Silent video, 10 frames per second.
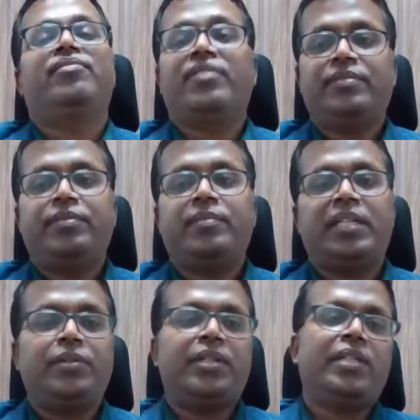perform
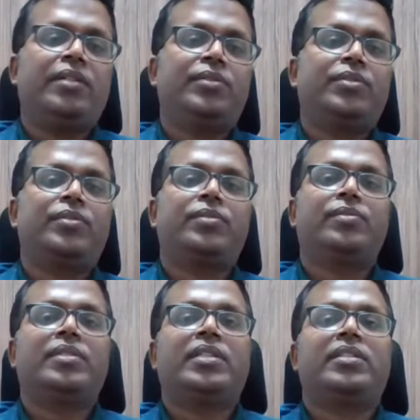IUI, we should
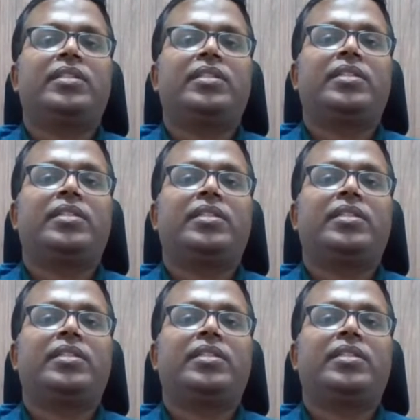know that